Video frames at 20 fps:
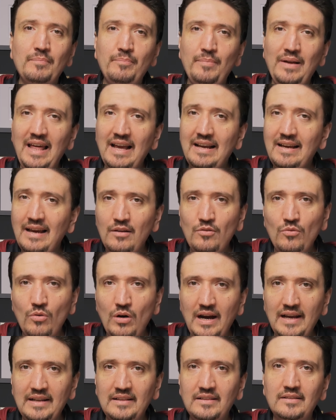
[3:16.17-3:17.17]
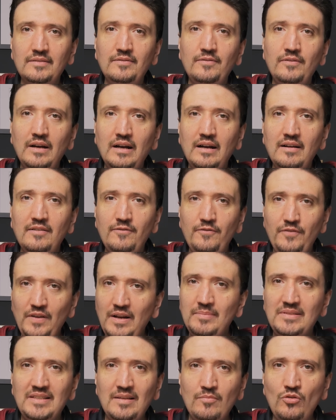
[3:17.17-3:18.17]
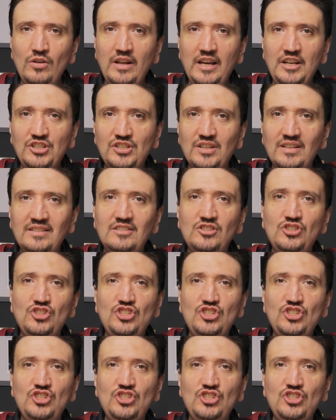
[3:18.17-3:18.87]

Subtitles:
black and white film simulation.